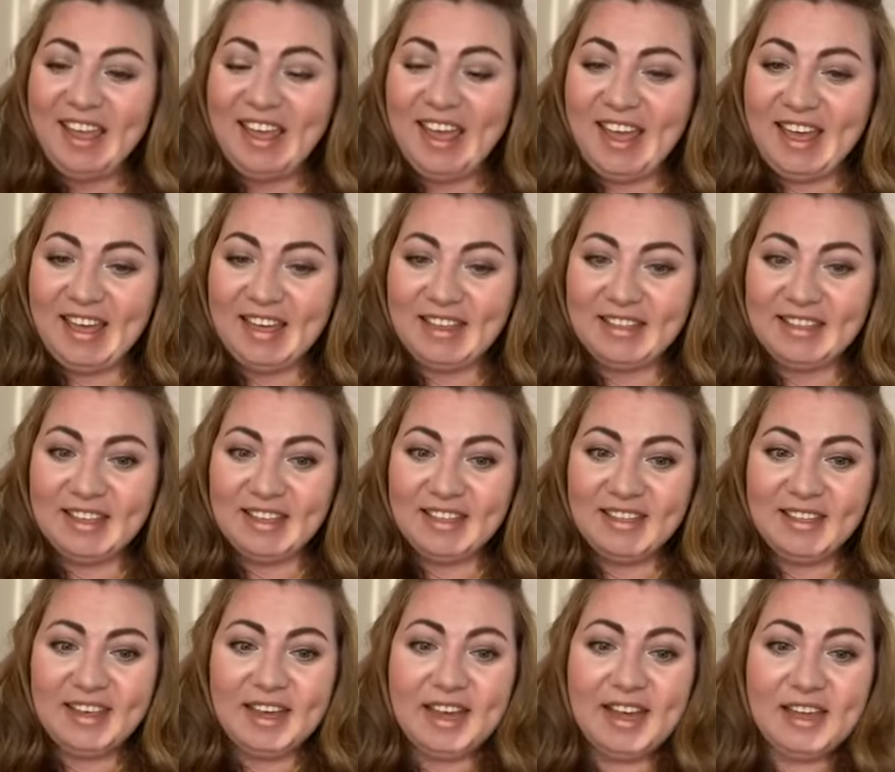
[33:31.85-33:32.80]

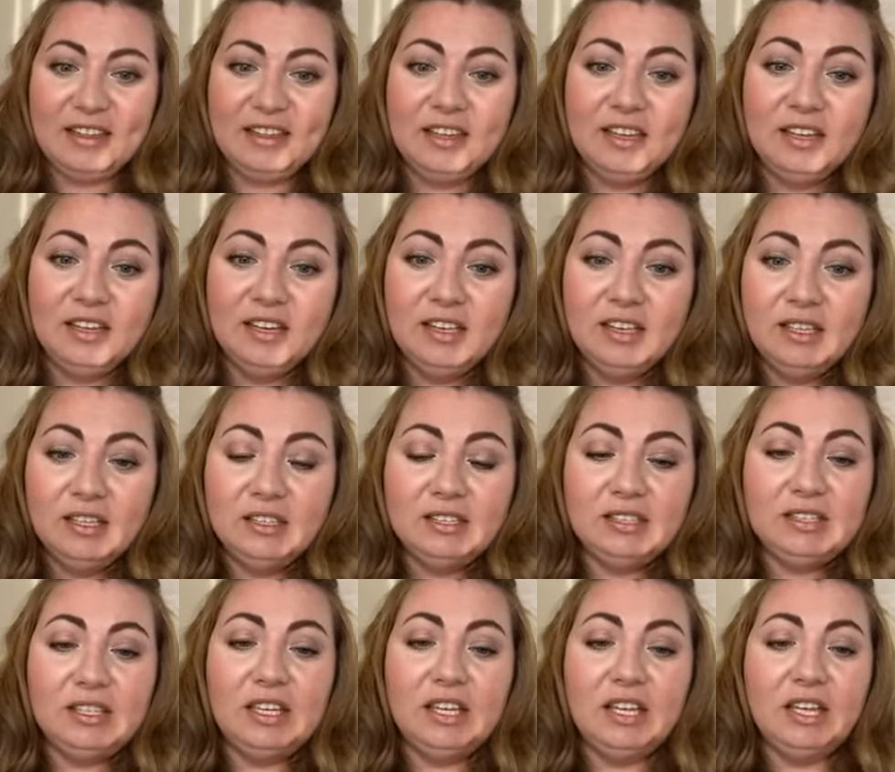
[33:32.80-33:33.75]
And then
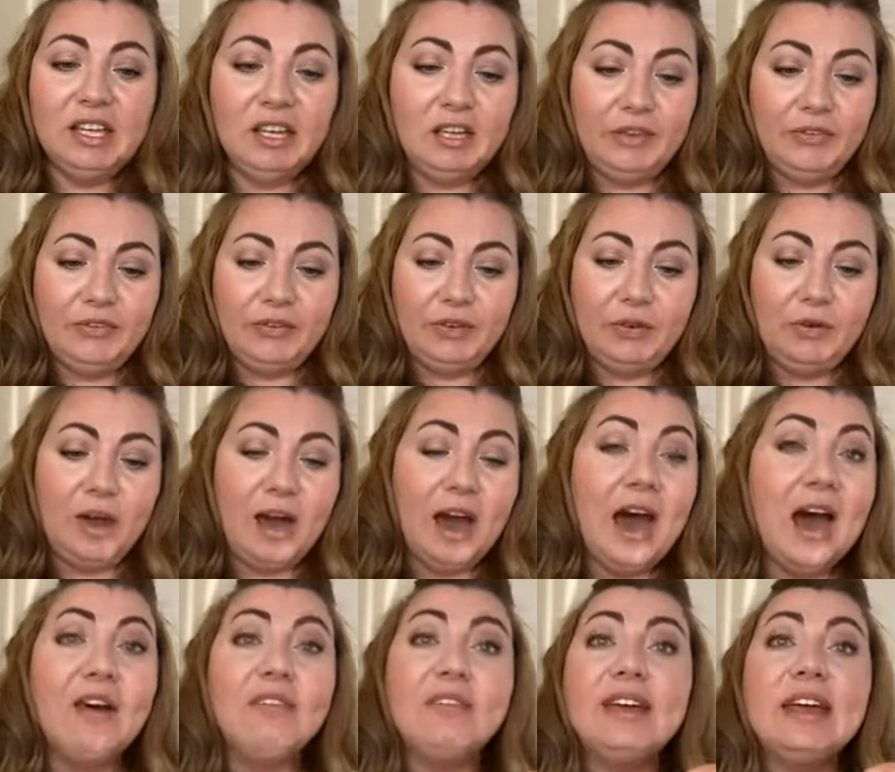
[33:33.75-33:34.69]
see if you
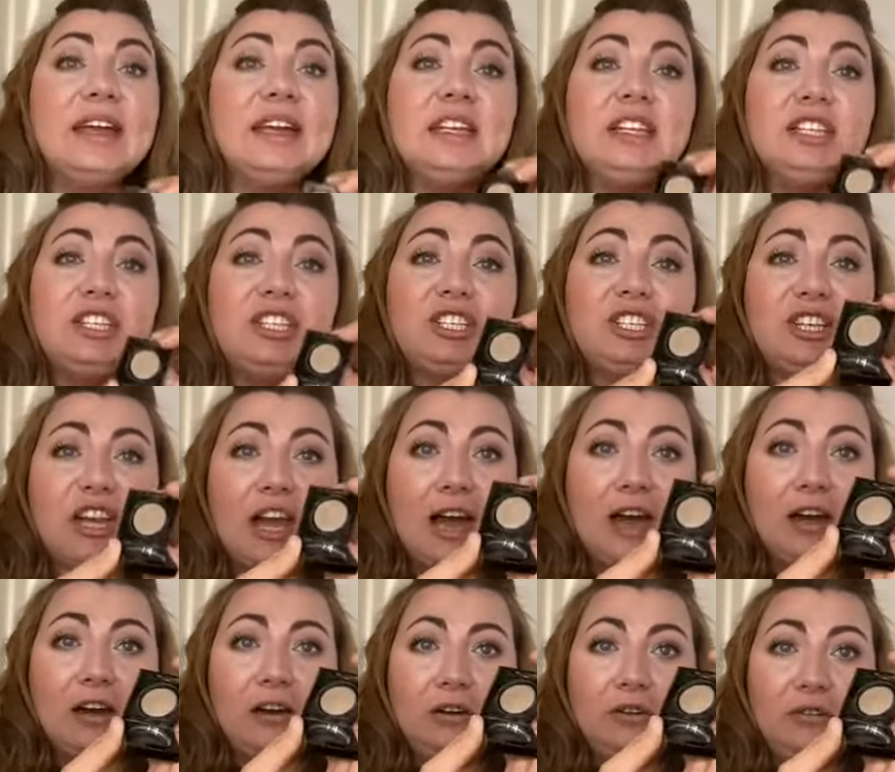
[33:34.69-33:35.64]
have any
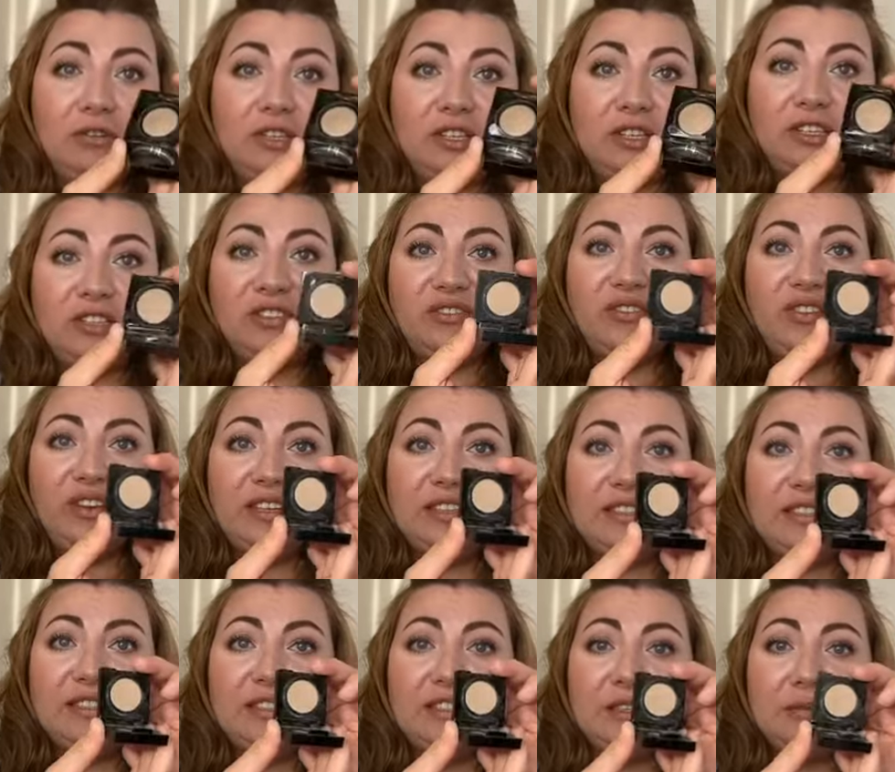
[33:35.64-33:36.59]
shadow that's
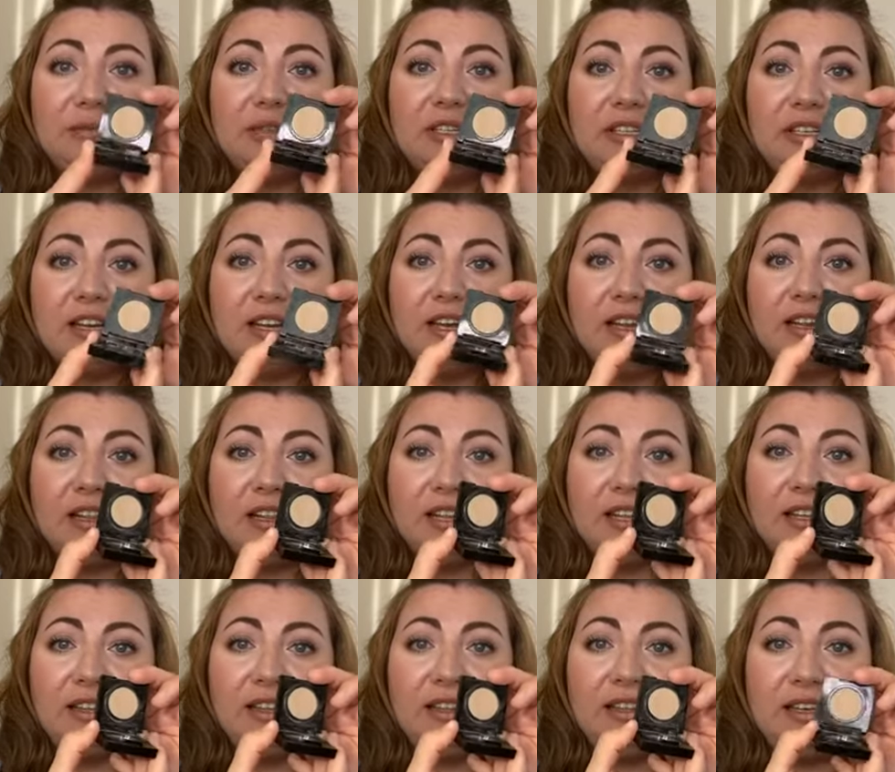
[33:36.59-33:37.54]
very similar, kind of
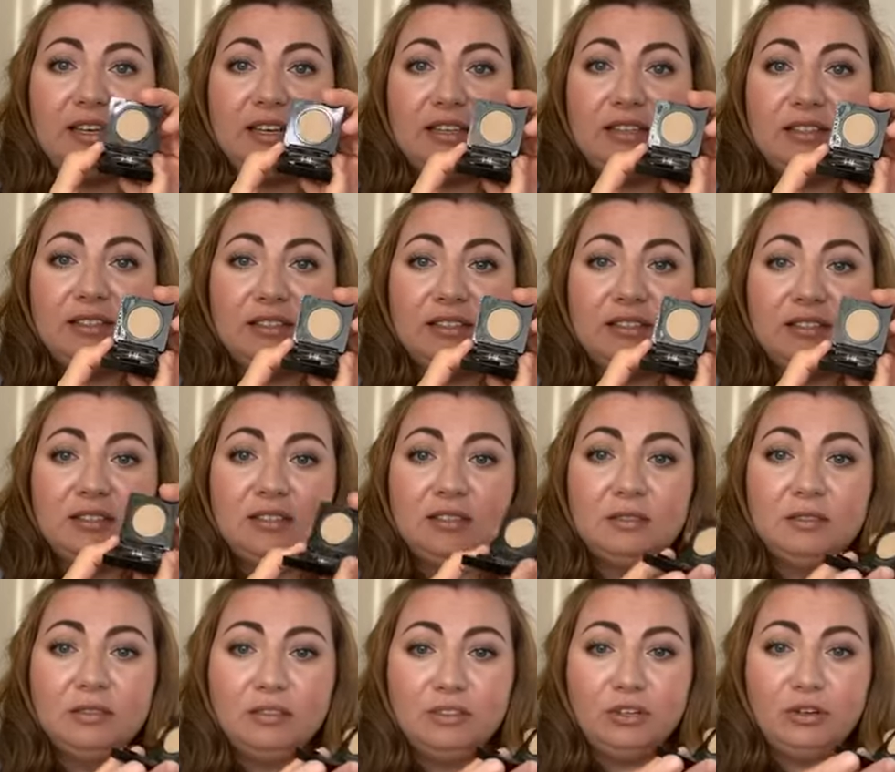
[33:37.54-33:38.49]
like this
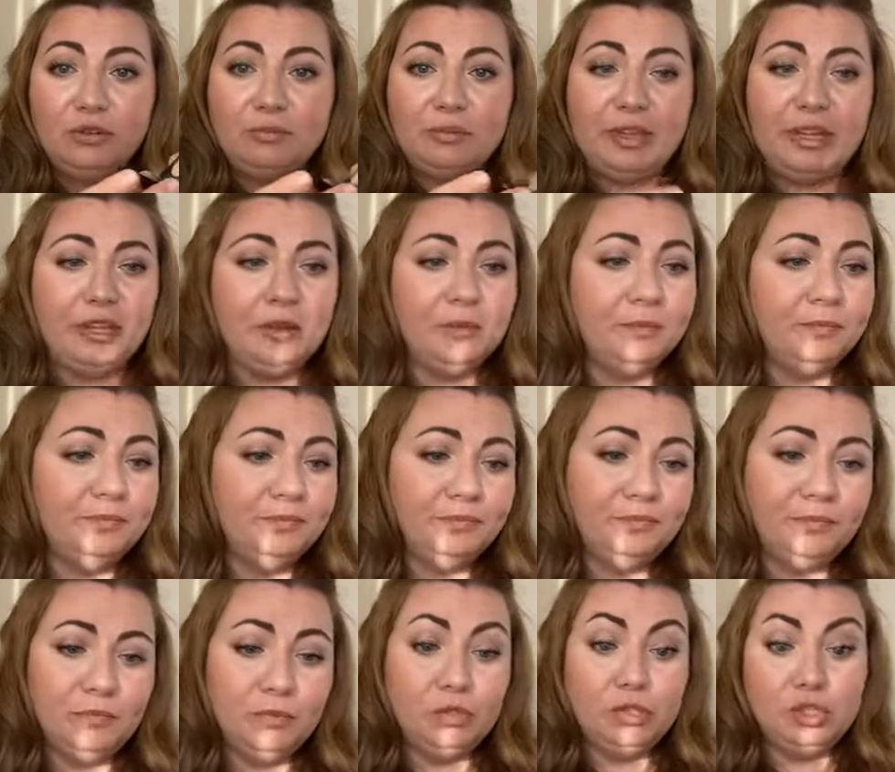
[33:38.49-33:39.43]
taupey,
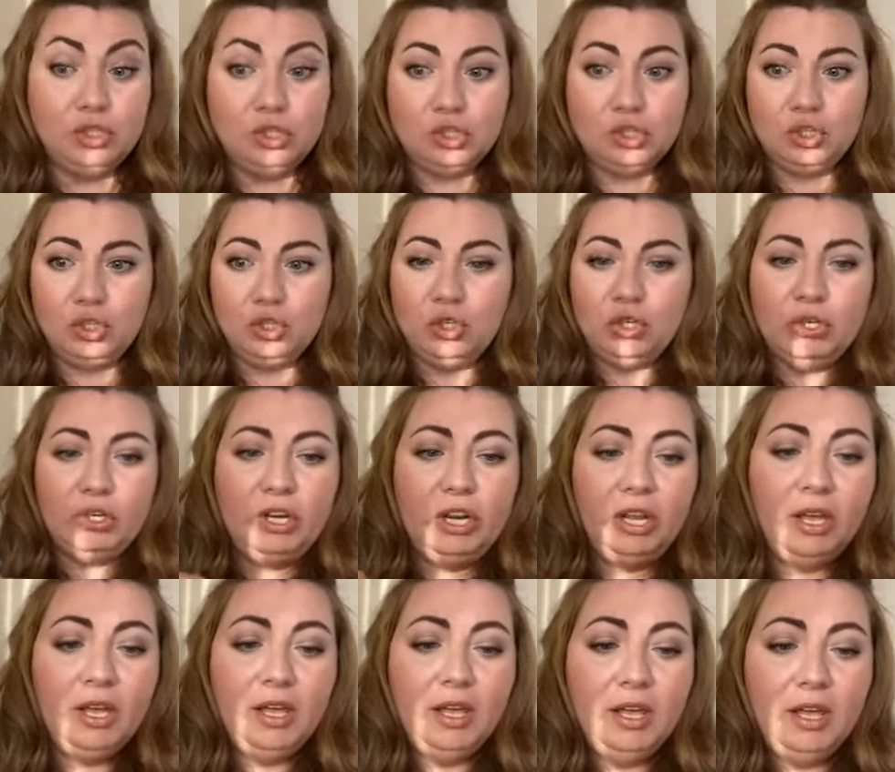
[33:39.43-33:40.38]
which is
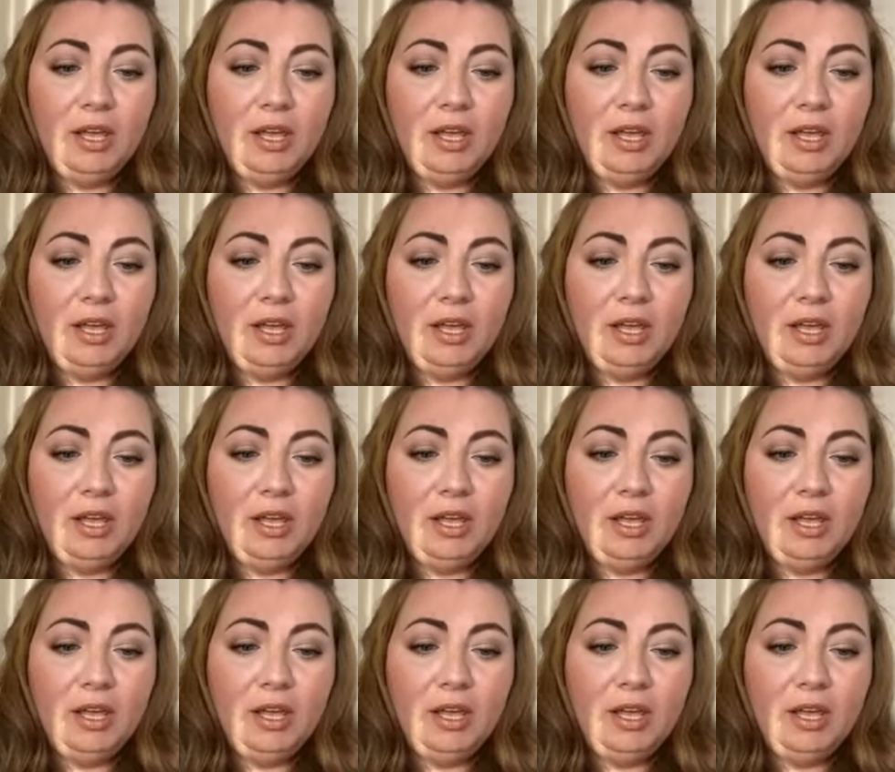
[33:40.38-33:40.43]
good.